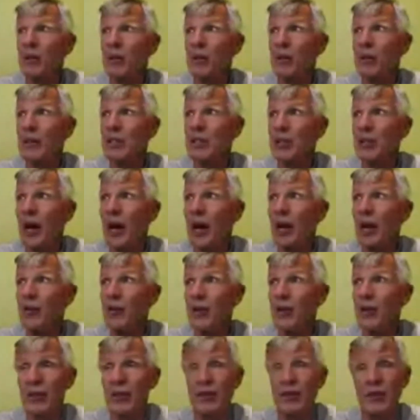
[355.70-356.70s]
early
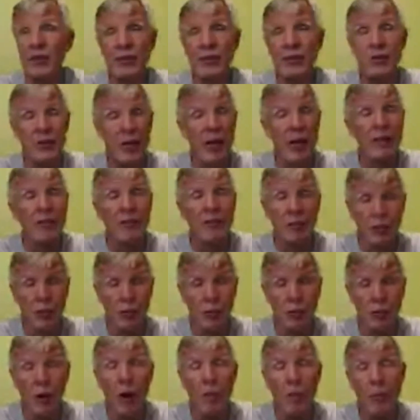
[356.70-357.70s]
childhood, you said
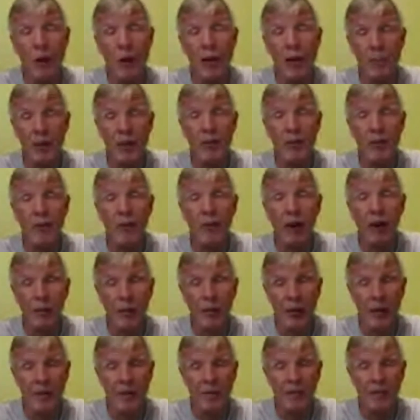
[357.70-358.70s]
you grew up on a pig
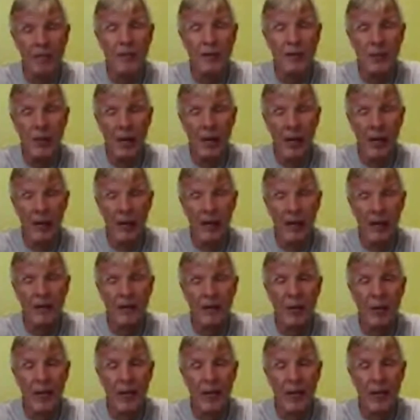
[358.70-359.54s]
farm then? So that's correct?